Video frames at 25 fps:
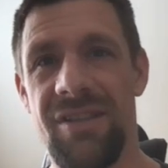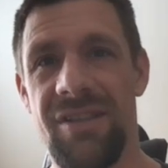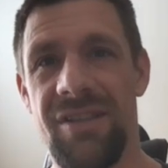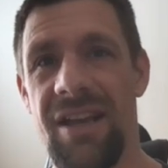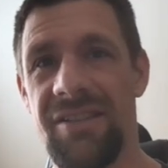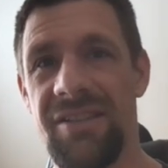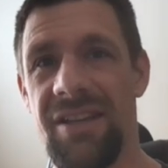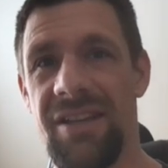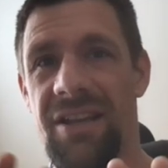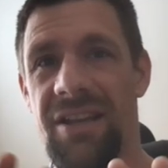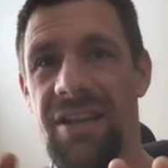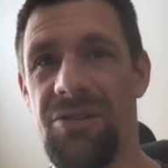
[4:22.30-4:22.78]

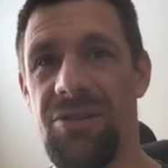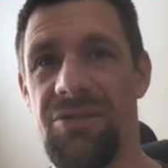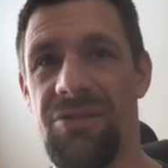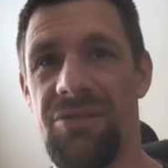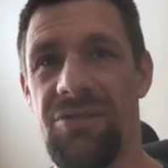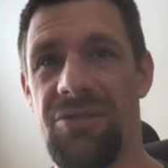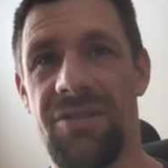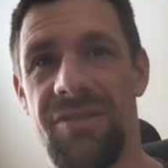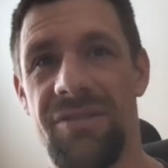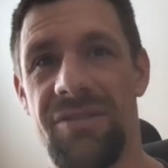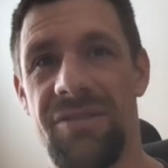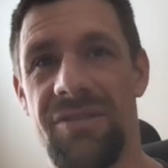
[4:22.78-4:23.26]

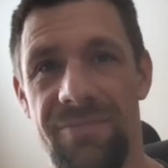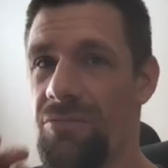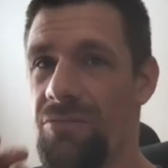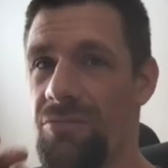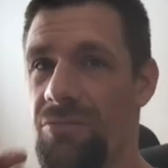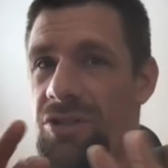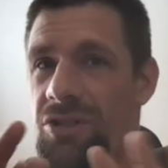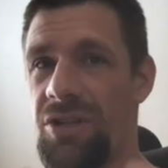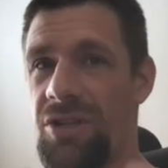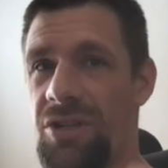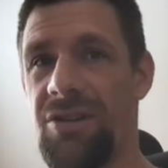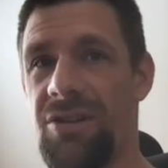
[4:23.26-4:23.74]
executions.
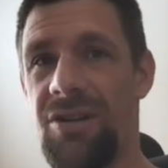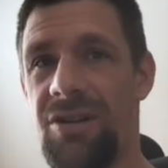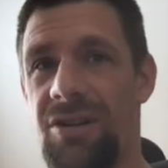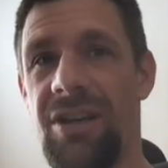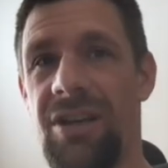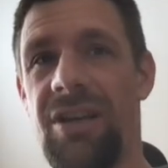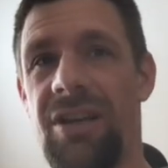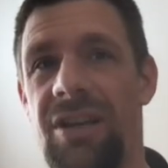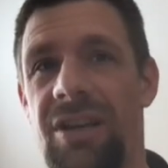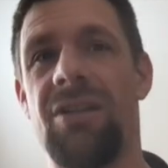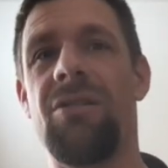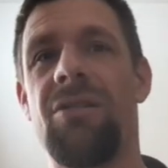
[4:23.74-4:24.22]

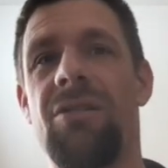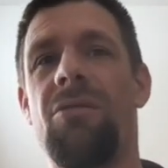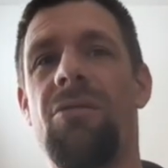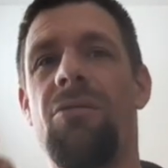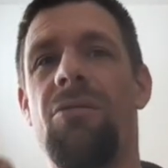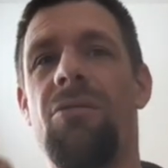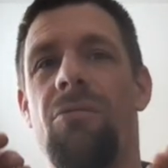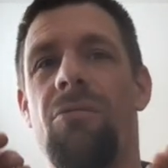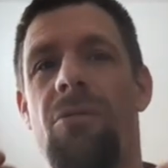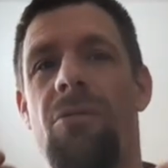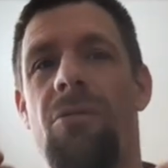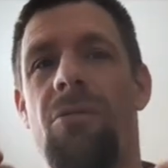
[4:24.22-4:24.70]
Generally,
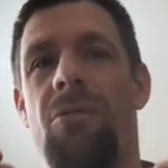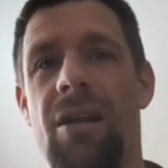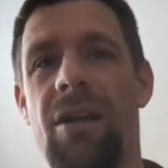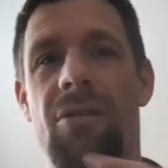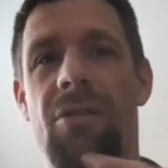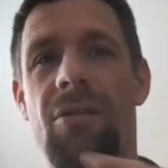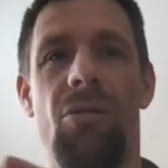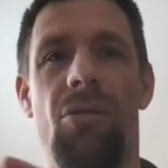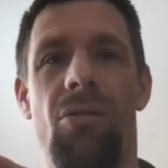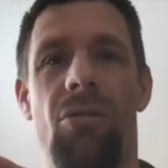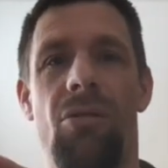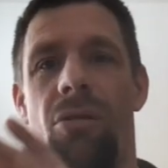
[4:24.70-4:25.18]
one
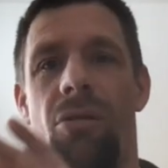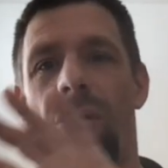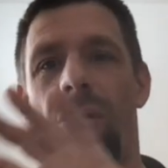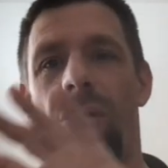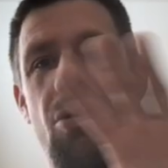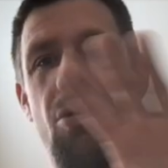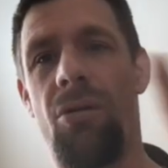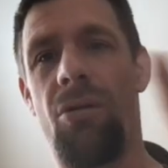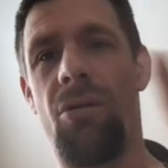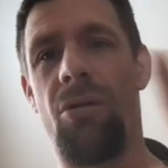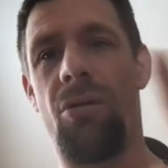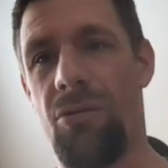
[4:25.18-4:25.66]

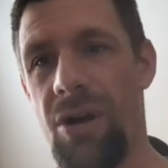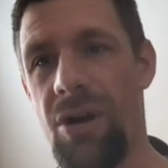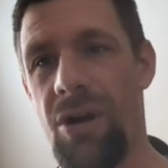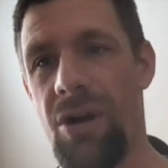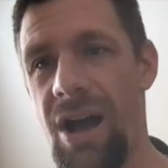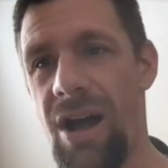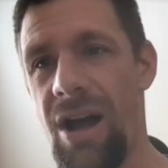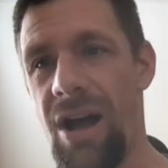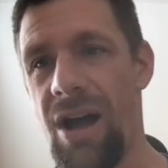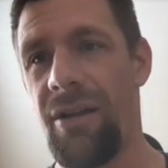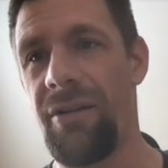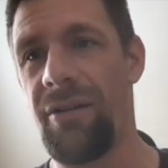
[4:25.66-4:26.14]
whole
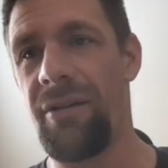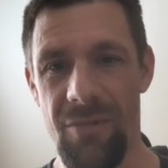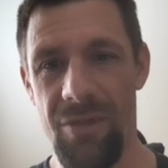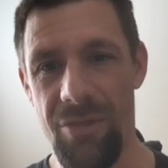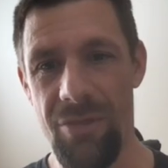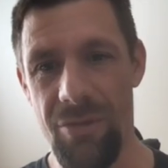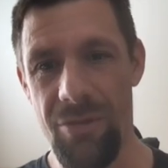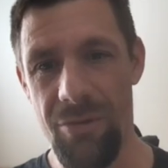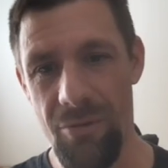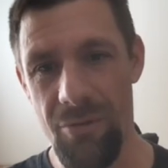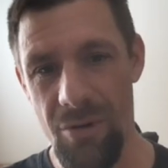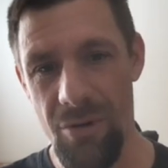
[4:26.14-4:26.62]
run
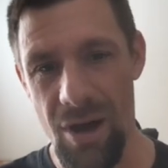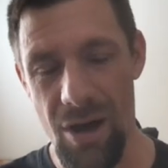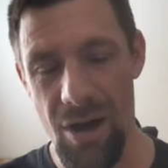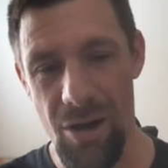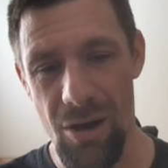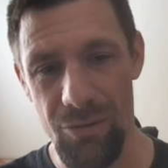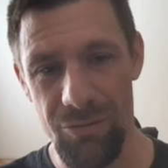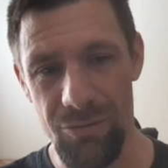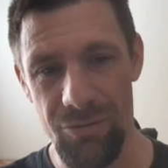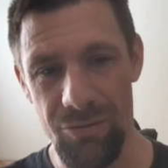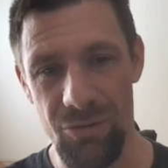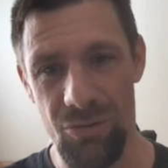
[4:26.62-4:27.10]

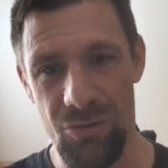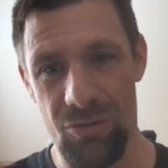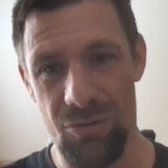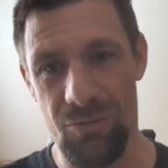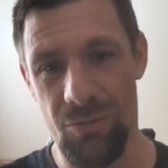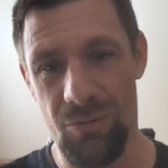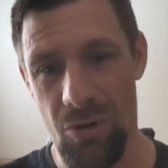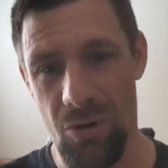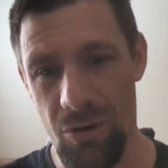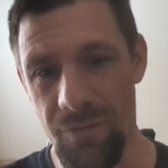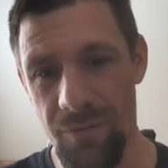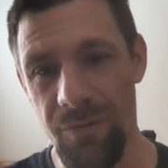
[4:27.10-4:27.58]
throughout your
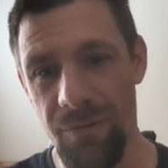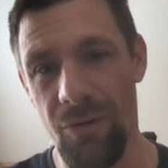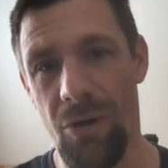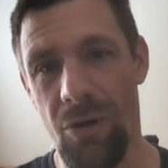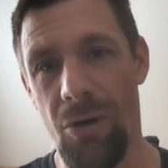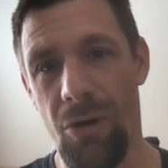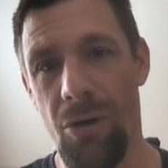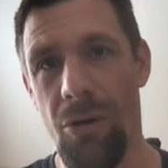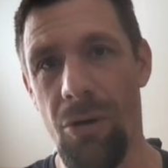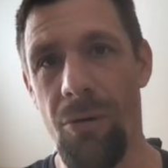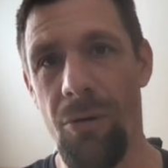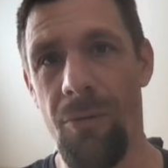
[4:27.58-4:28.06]

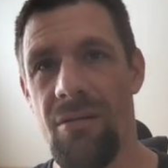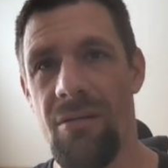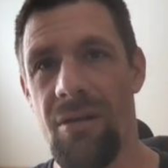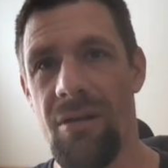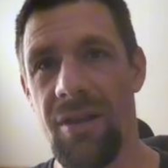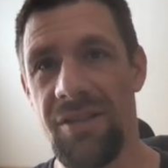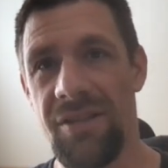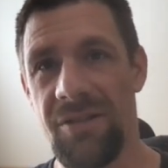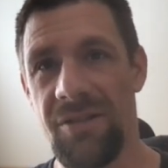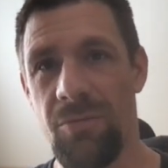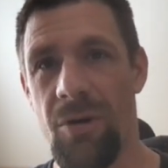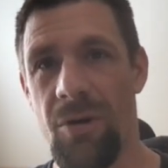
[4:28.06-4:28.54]
workflow
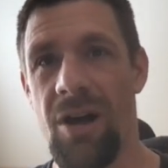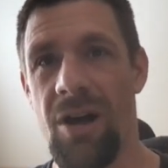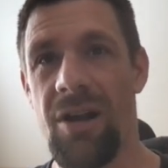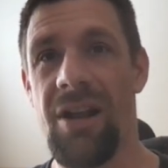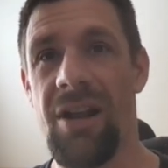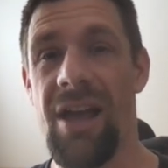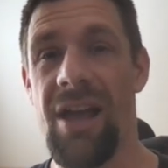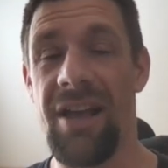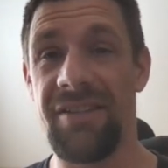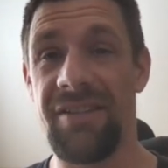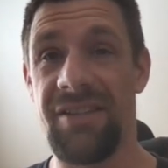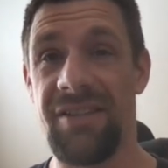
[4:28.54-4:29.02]
is one
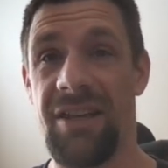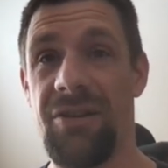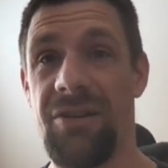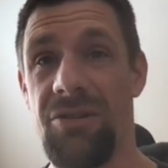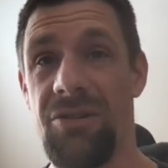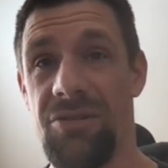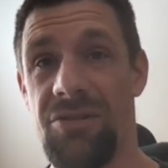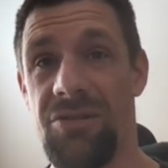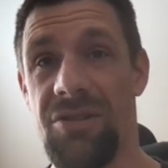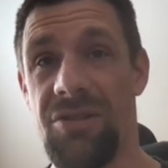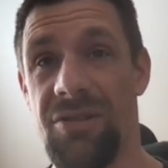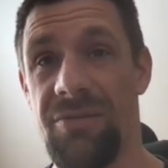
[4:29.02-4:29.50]

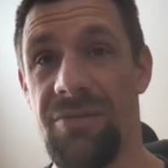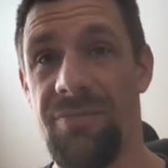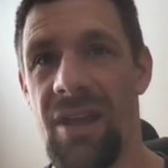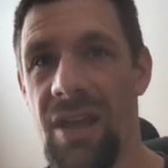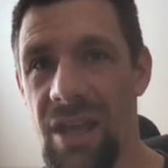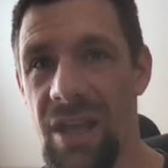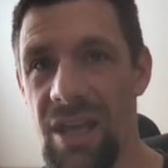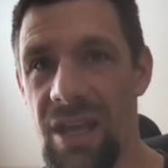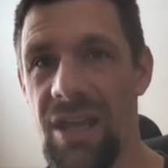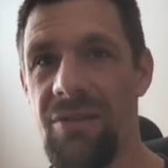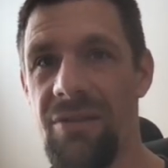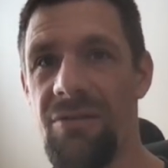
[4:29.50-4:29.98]
execution,
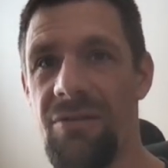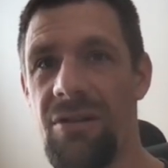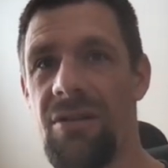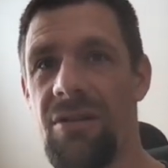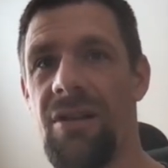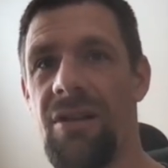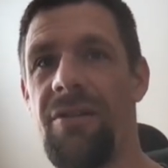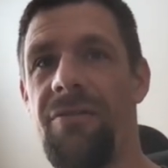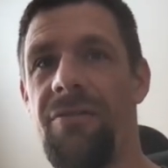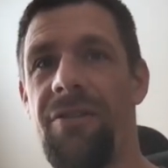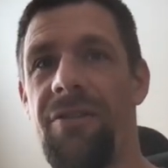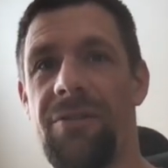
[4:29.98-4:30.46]

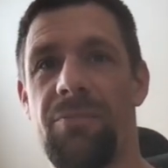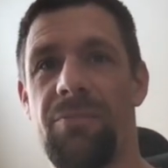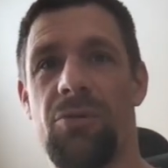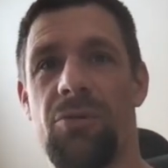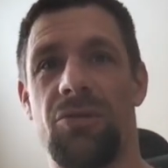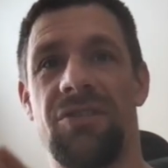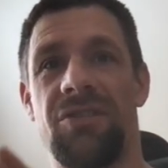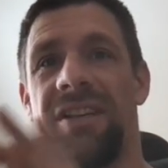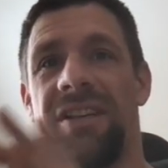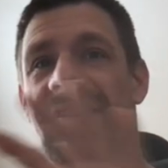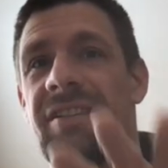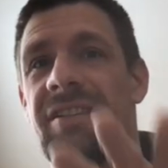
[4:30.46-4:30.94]
even if it
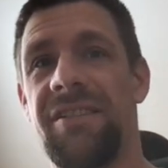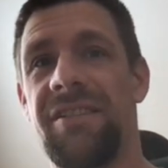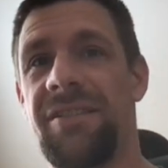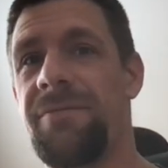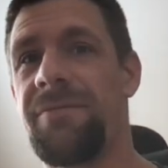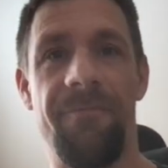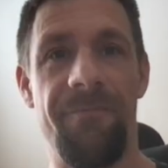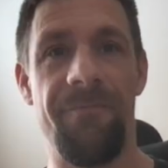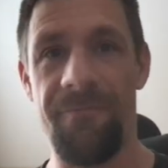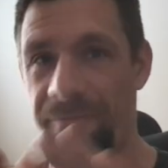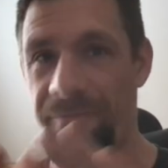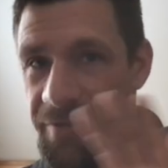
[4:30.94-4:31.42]

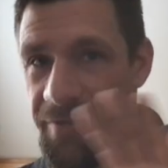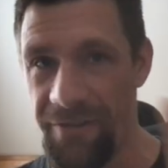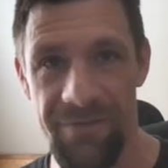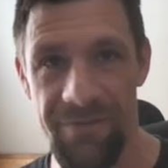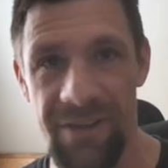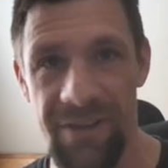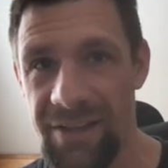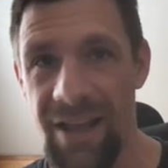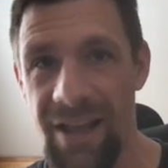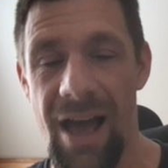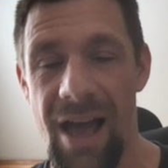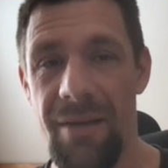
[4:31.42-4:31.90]
processes
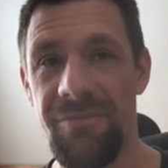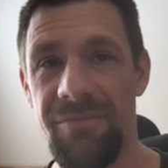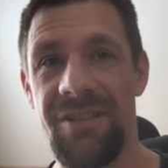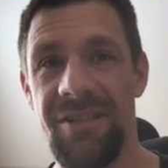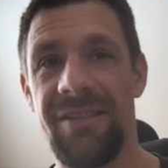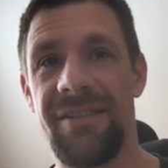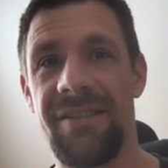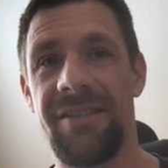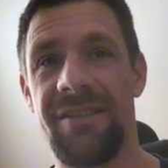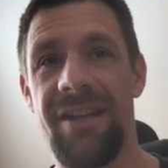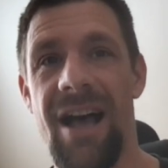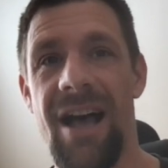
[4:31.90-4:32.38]
50 times
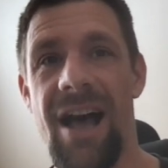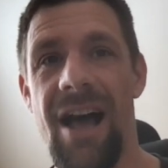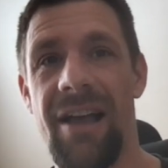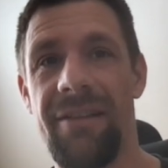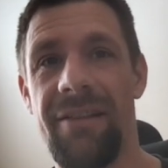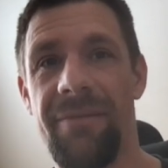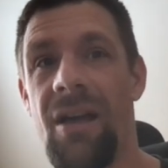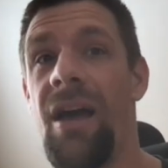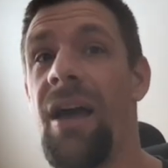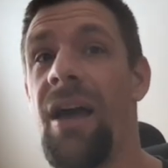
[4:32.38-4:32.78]
inside.